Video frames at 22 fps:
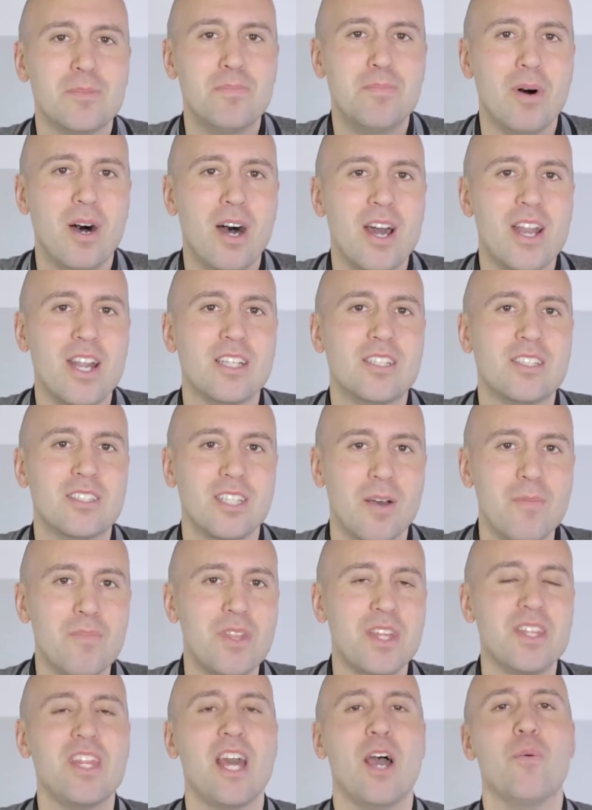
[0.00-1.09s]
but it's
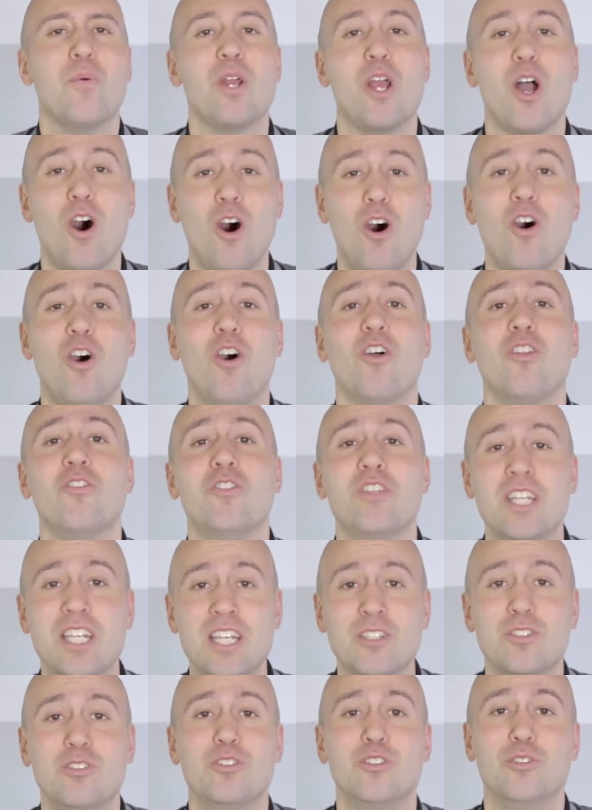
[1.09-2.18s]
something that we all
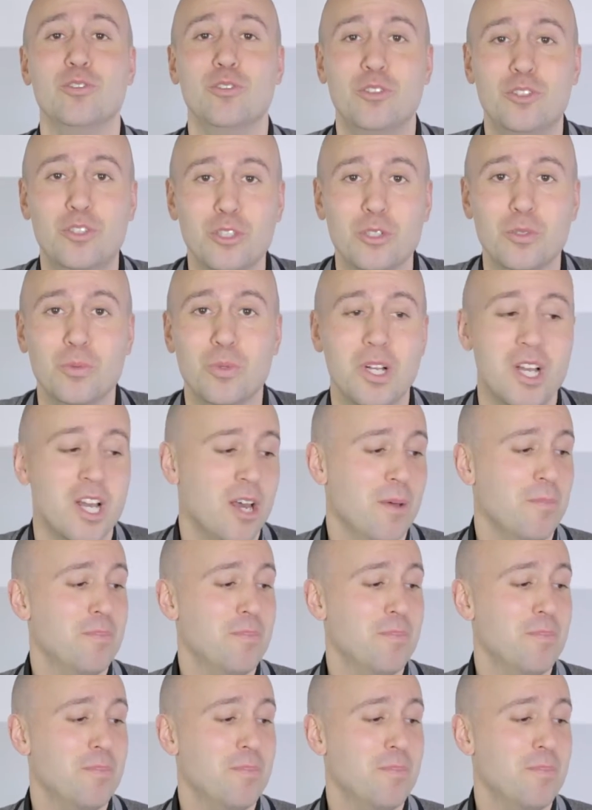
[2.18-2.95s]
need to do